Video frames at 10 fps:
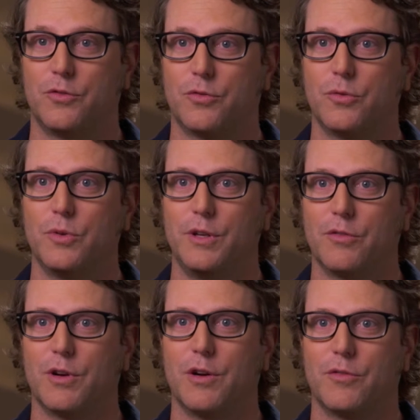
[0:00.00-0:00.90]
truly
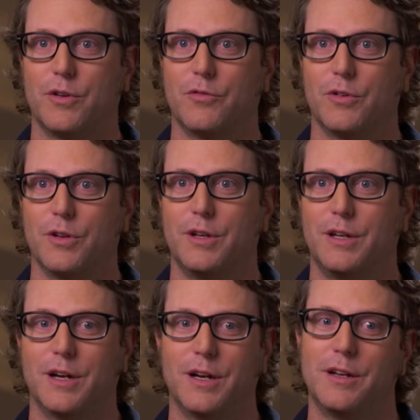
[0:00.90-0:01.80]
irreverent, really
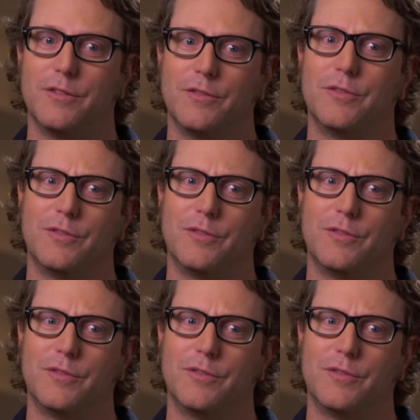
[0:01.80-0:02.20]
kind of